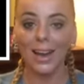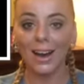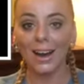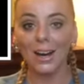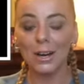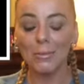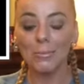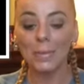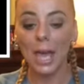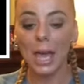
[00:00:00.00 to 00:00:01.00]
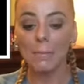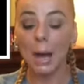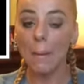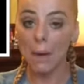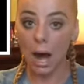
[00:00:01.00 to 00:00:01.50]
And
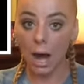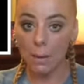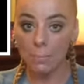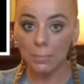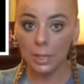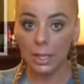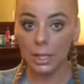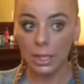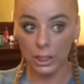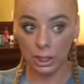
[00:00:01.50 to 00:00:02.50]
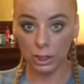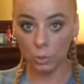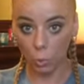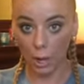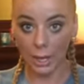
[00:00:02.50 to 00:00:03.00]
my mom, she's
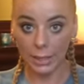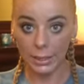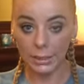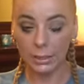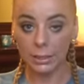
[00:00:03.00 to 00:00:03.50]
white,